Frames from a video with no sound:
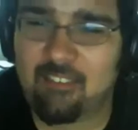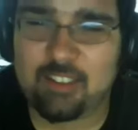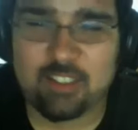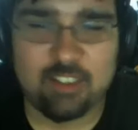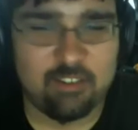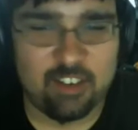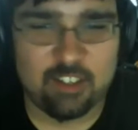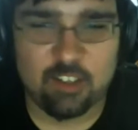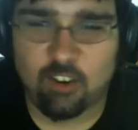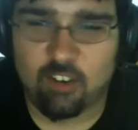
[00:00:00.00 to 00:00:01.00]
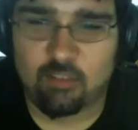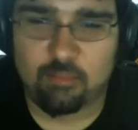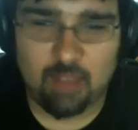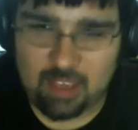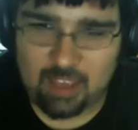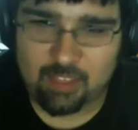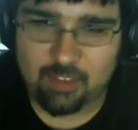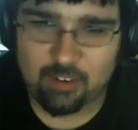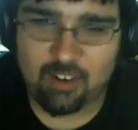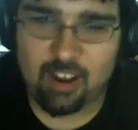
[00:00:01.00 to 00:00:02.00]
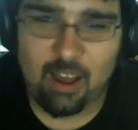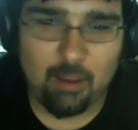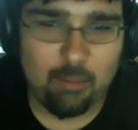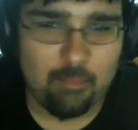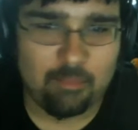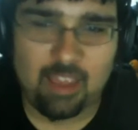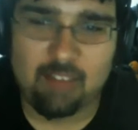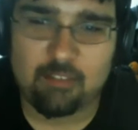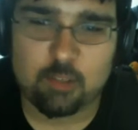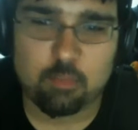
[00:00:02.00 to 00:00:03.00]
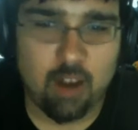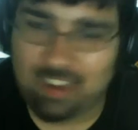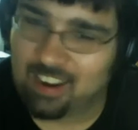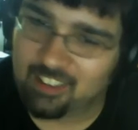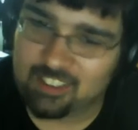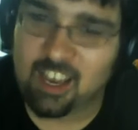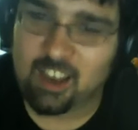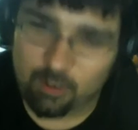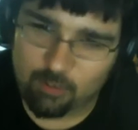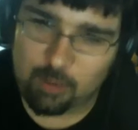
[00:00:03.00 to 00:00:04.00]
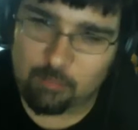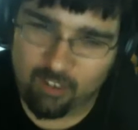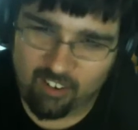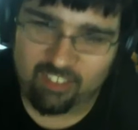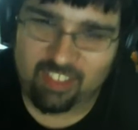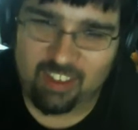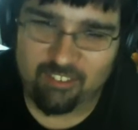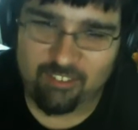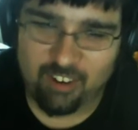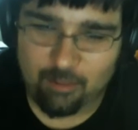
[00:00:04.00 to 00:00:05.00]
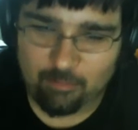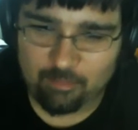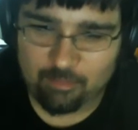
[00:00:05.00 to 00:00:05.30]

wasn't original on me either. That was Brian Altano I borrowed that from.